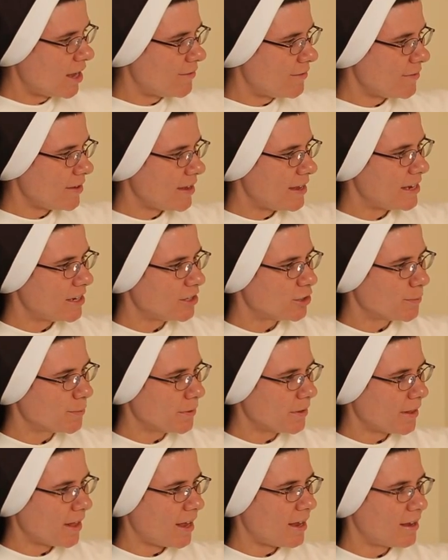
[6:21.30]
of each
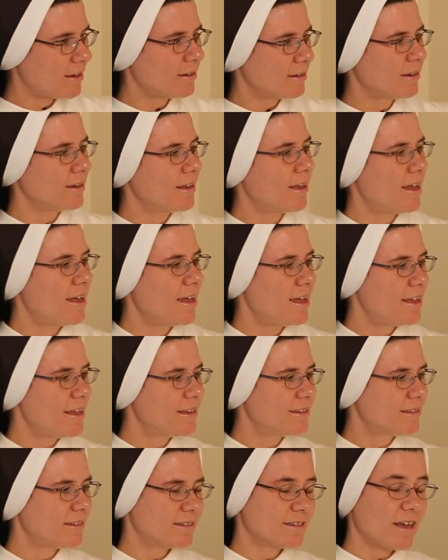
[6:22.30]
plane
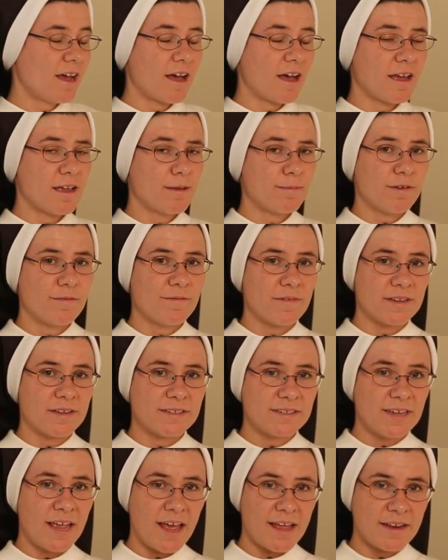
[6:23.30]
is a time of
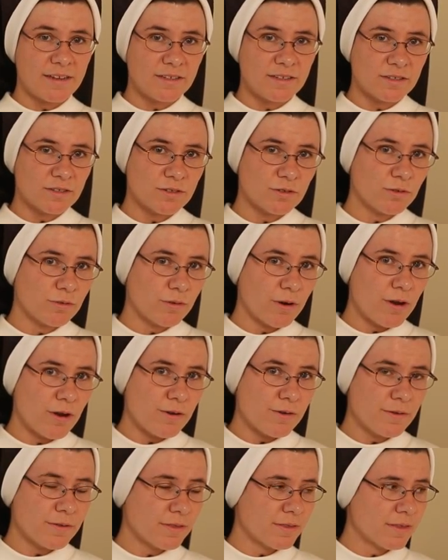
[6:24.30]
intense
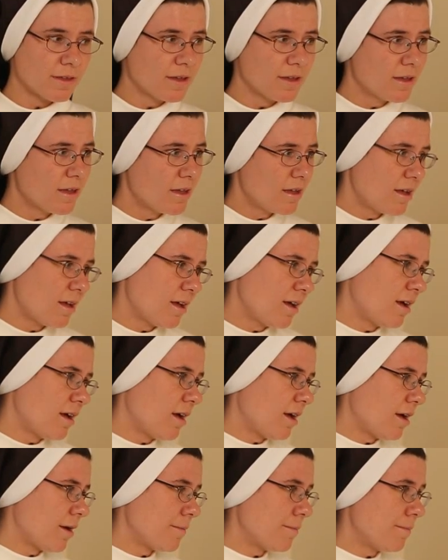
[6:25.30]
growth,
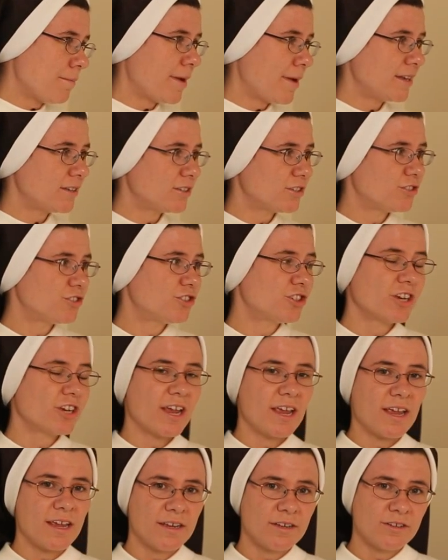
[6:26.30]
much
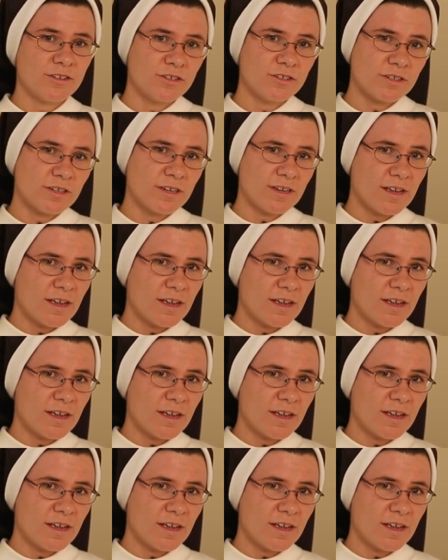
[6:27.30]
change,